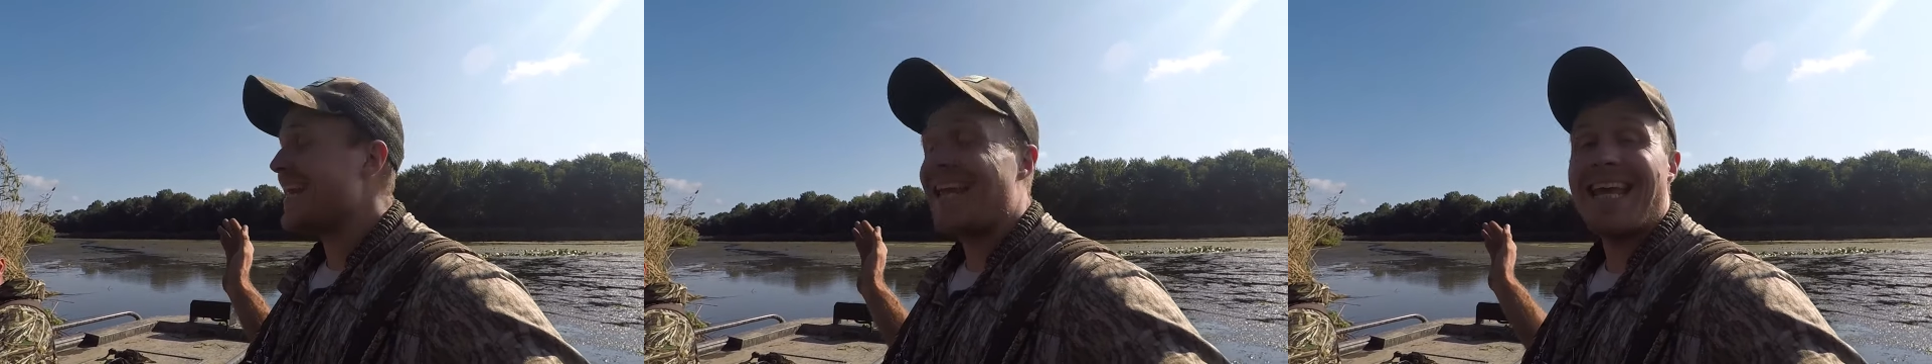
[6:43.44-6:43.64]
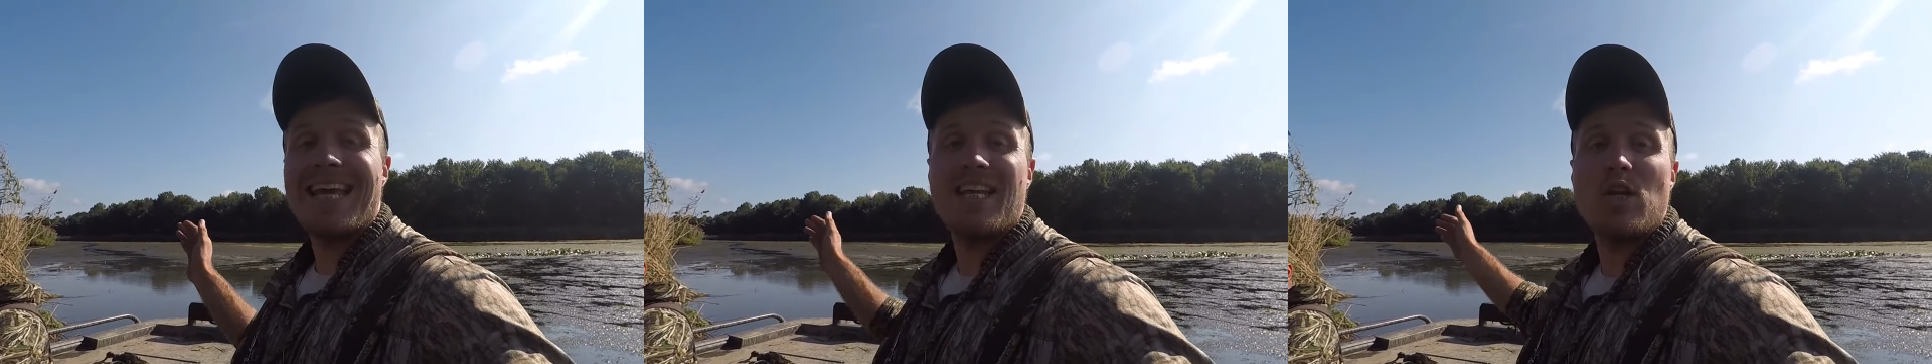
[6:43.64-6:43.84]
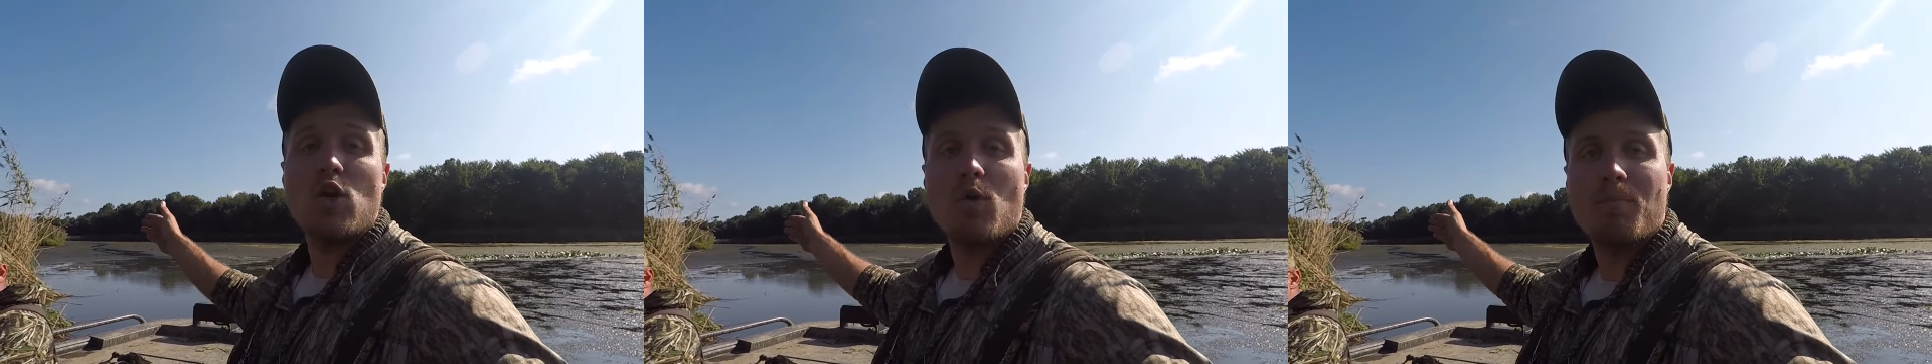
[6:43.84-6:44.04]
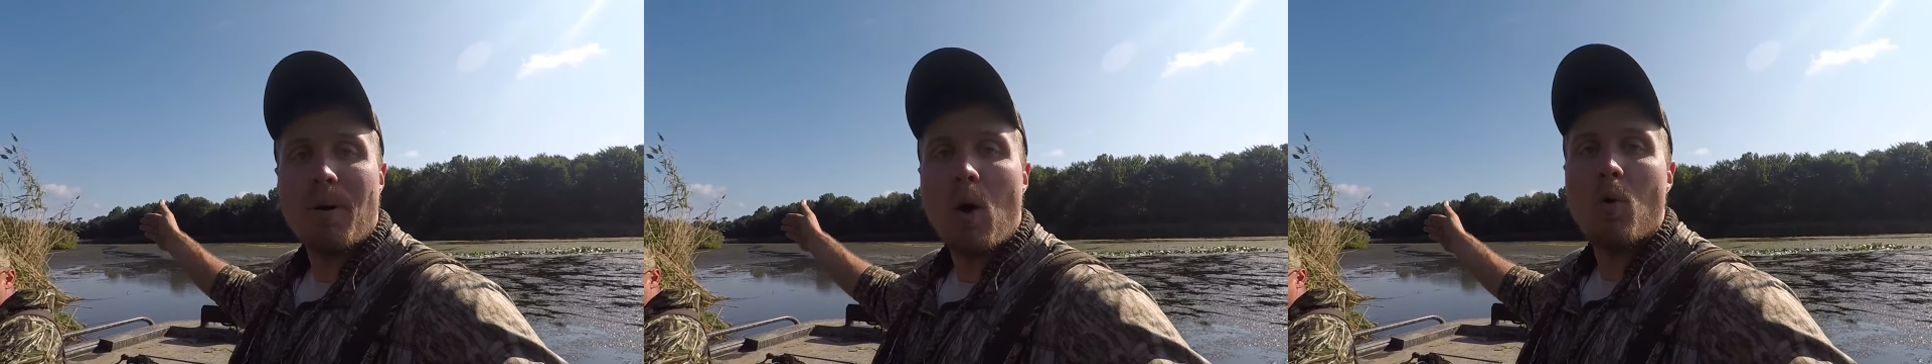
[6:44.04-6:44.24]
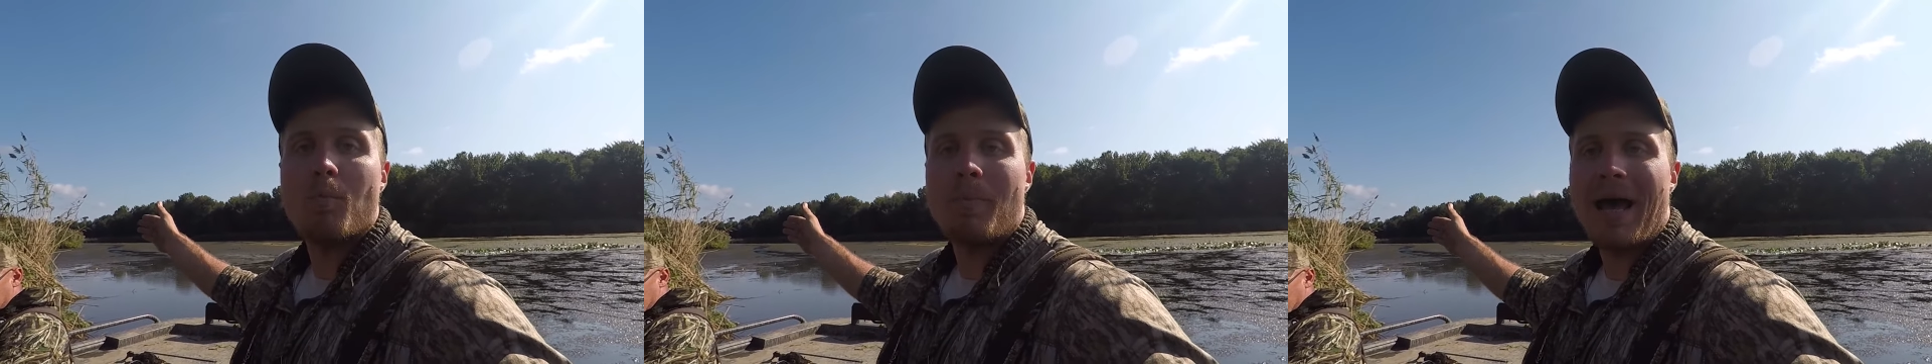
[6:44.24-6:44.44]
in your
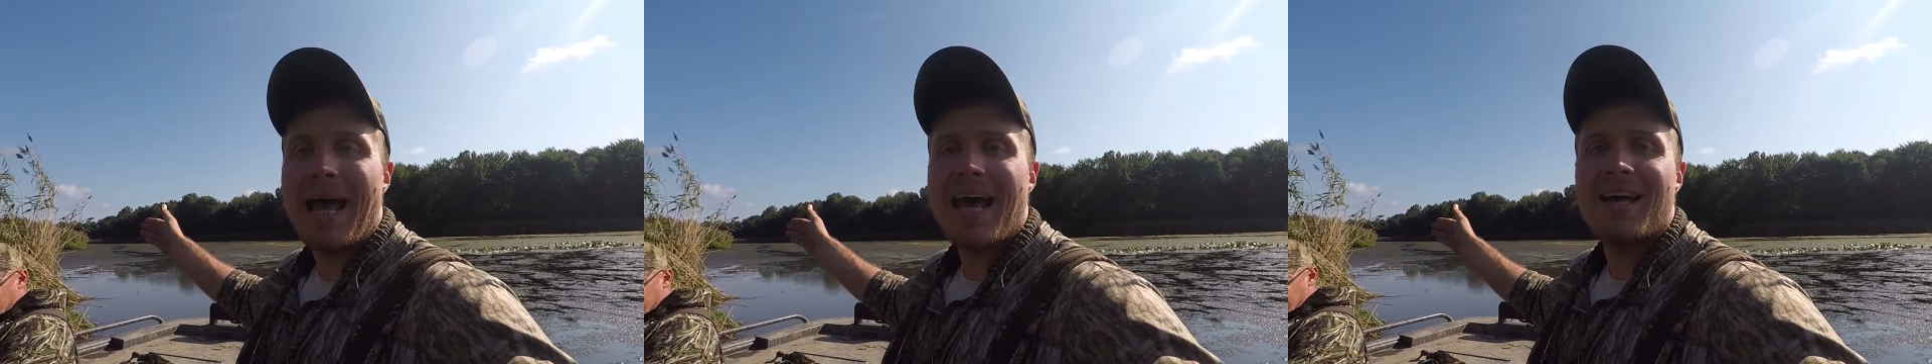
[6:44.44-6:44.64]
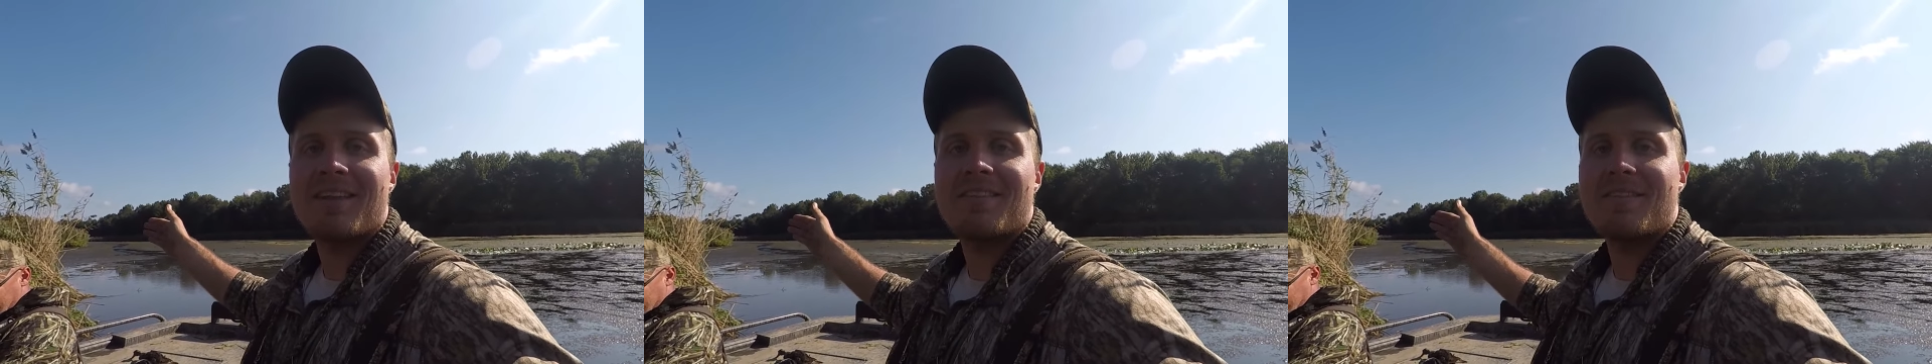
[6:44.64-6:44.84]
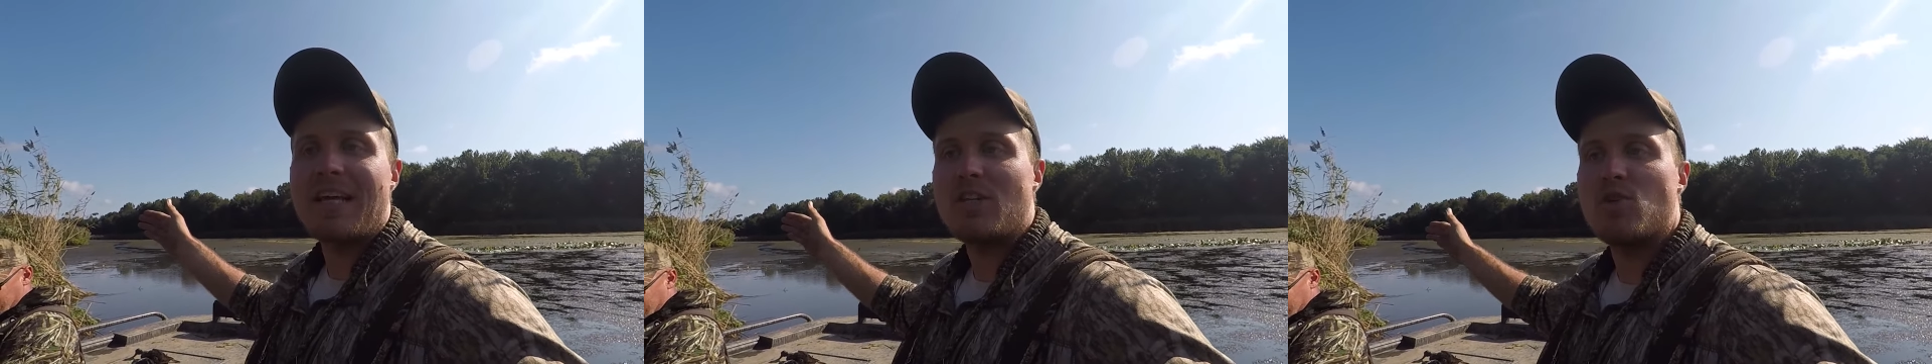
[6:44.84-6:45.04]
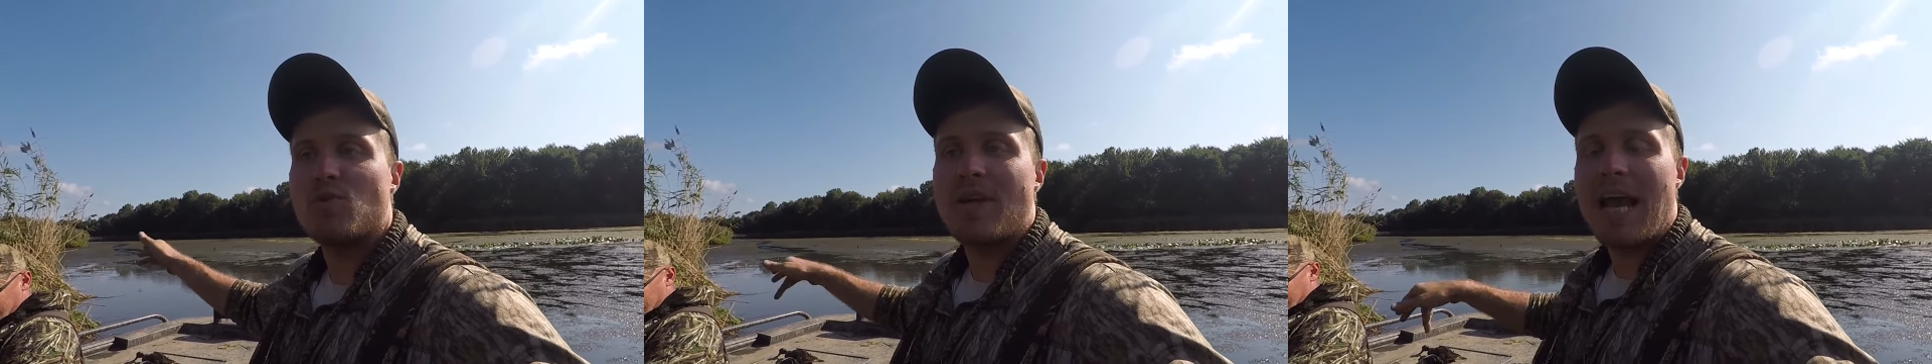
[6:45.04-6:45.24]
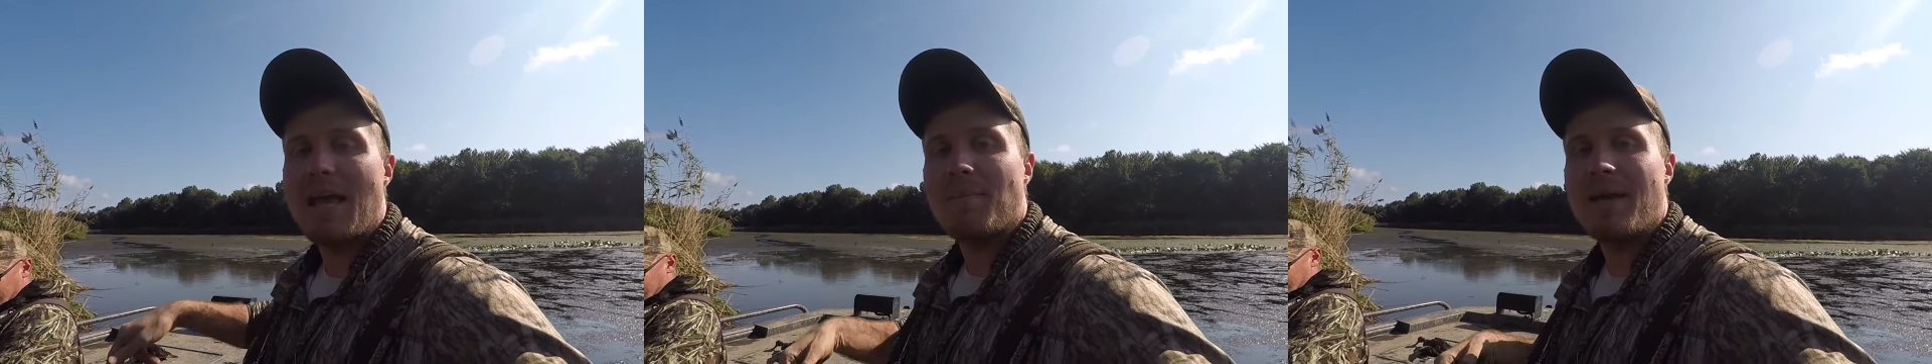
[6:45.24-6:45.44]
boat path that you
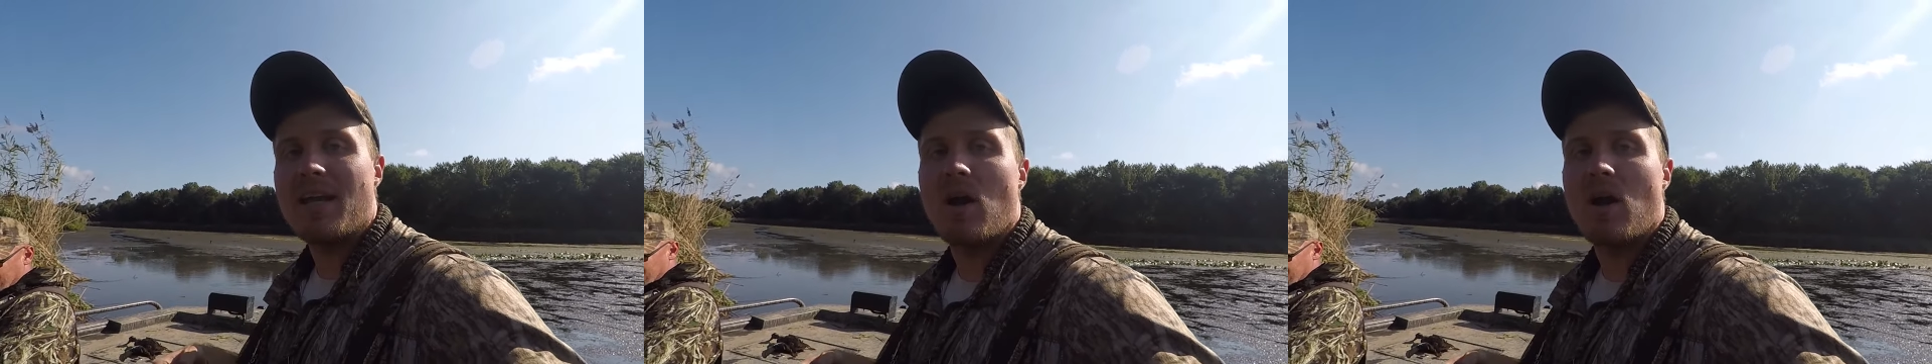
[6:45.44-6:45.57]
came in